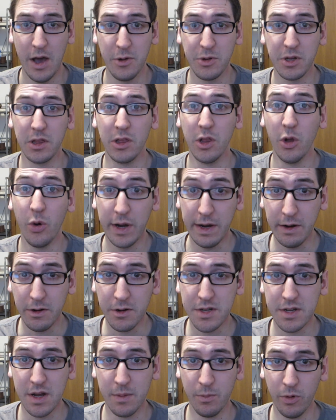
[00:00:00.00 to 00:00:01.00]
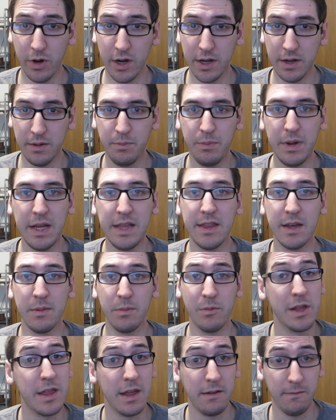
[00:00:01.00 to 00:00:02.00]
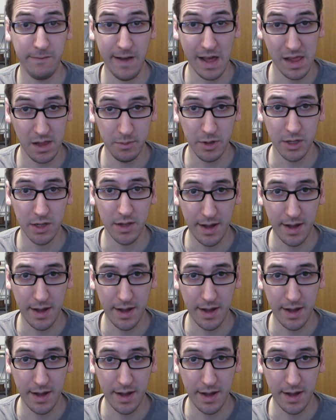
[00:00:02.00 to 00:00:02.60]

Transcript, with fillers: How to lawyer someone, beat them with infallible